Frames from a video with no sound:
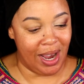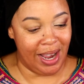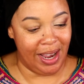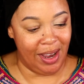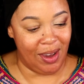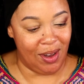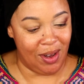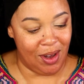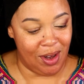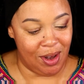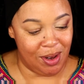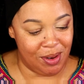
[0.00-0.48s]

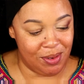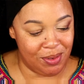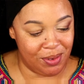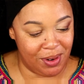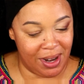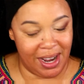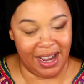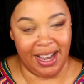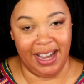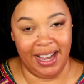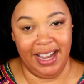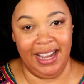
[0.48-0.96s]
All
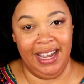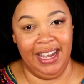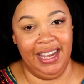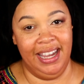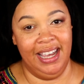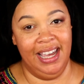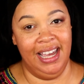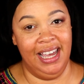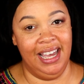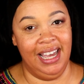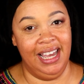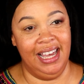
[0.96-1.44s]
right.
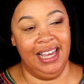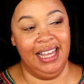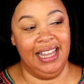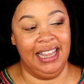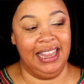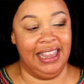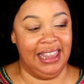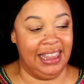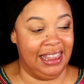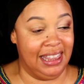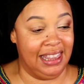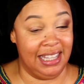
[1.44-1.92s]

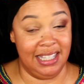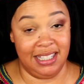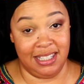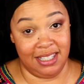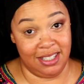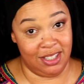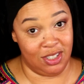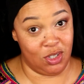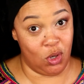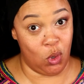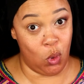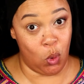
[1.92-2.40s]
This
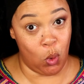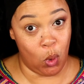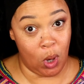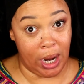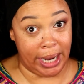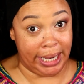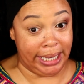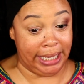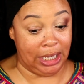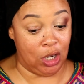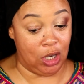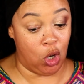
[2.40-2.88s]
is
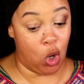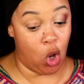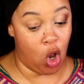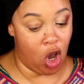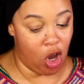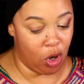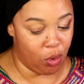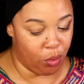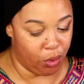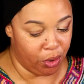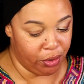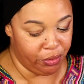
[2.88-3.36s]
quite
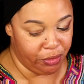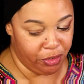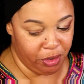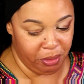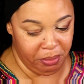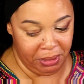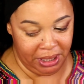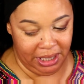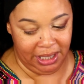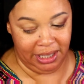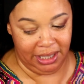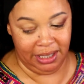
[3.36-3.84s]
awkward for
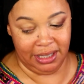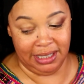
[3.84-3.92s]
me,